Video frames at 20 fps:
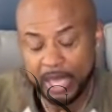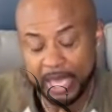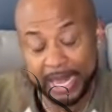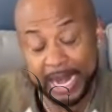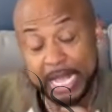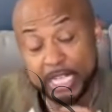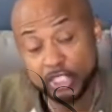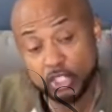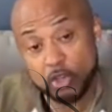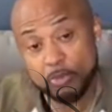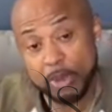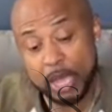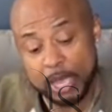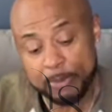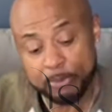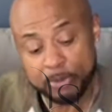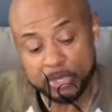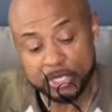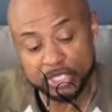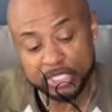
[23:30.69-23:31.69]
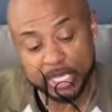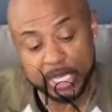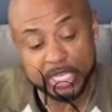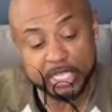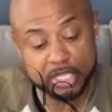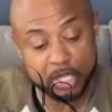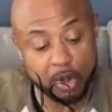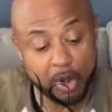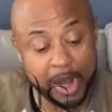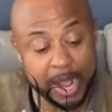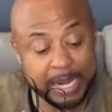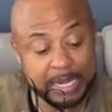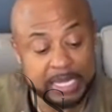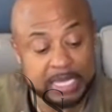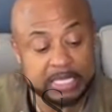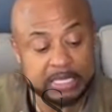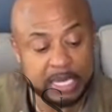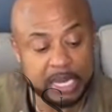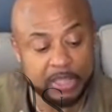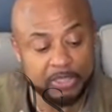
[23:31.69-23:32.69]
And I show my appreciation, or at
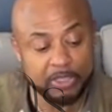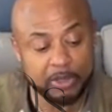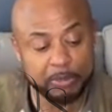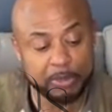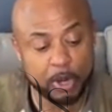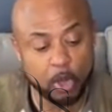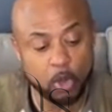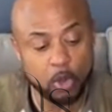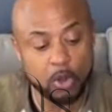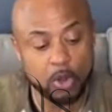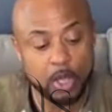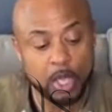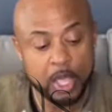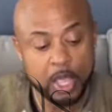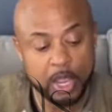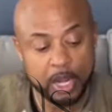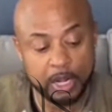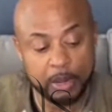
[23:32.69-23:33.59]
least let them know.